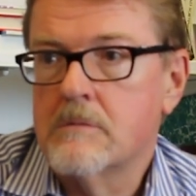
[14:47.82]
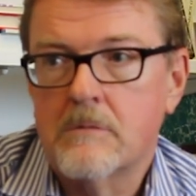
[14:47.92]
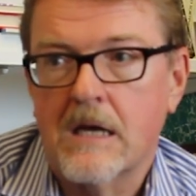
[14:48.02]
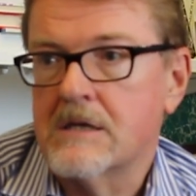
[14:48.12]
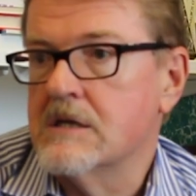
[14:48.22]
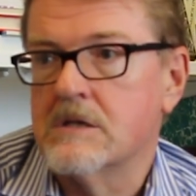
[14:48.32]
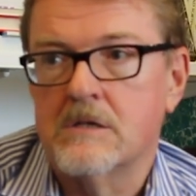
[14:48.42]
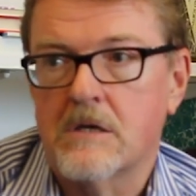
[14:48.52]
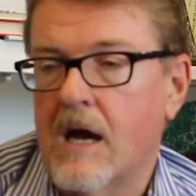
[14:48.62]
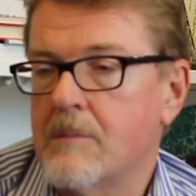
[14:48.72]
technician
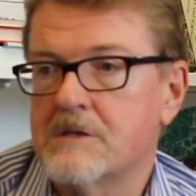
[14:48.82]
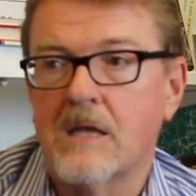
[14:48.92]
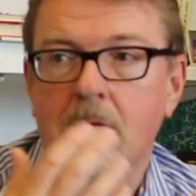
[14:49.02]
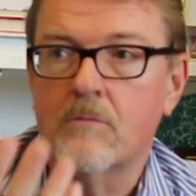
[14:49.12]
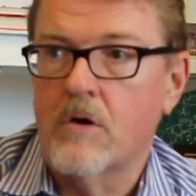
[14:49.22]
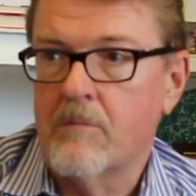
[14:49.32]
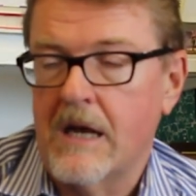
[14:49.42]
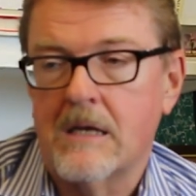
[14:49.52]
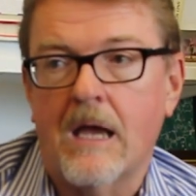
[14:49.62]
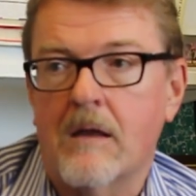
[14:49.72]
jobs that one
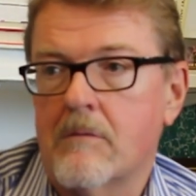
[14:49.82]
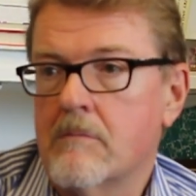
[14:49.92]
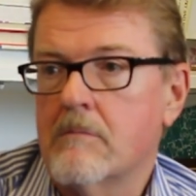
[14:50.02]
might get